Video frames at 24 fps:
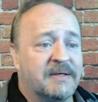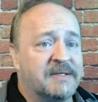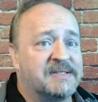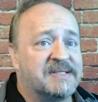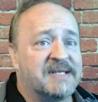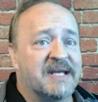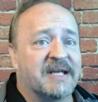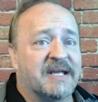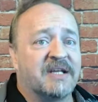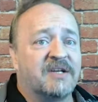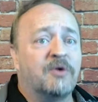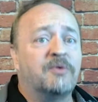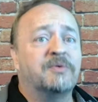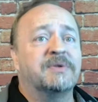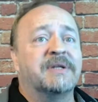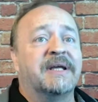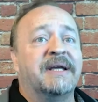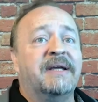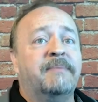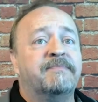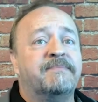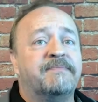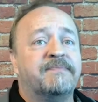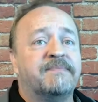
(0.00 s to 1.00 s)
Second
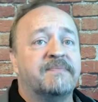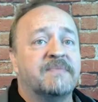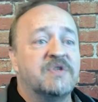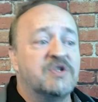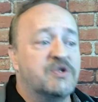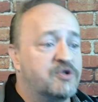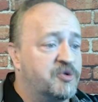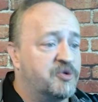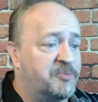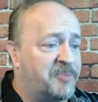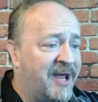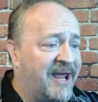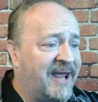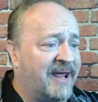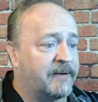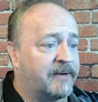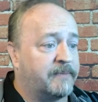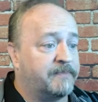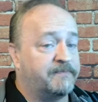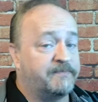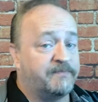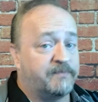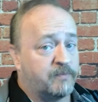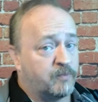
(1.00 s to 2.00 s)
only to
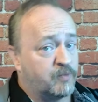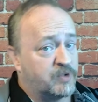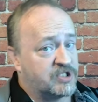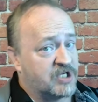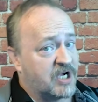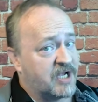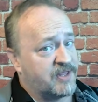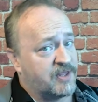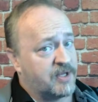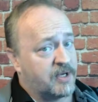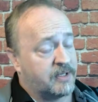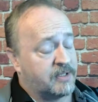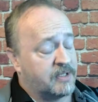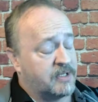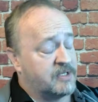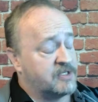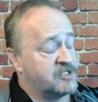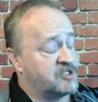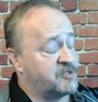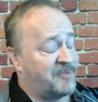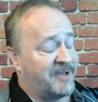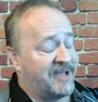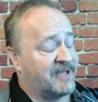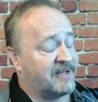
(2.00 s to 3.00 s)
Japan, which I thought
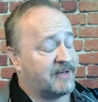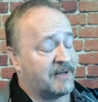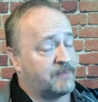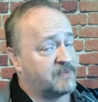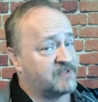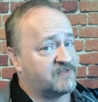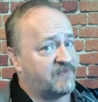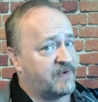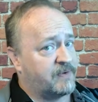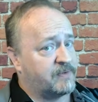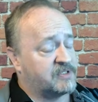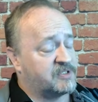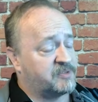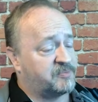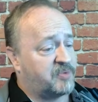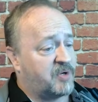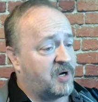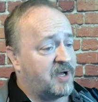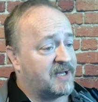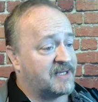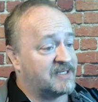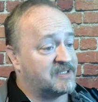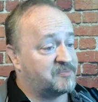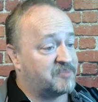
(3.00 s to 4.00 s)
Japan, I was very
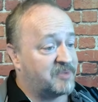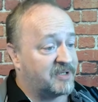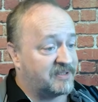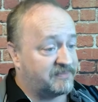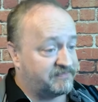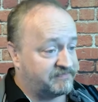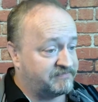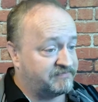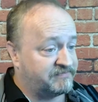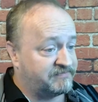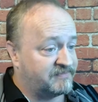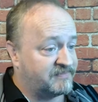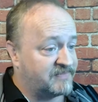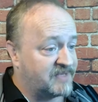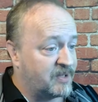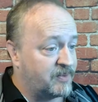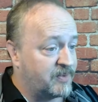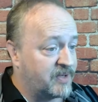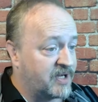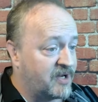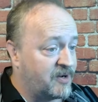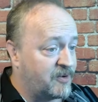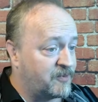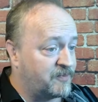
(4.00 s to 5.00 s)
surprised, but
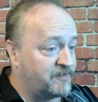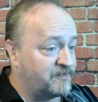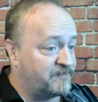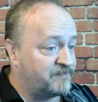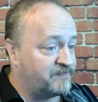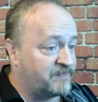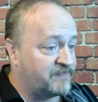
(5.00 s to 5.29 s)
there we go.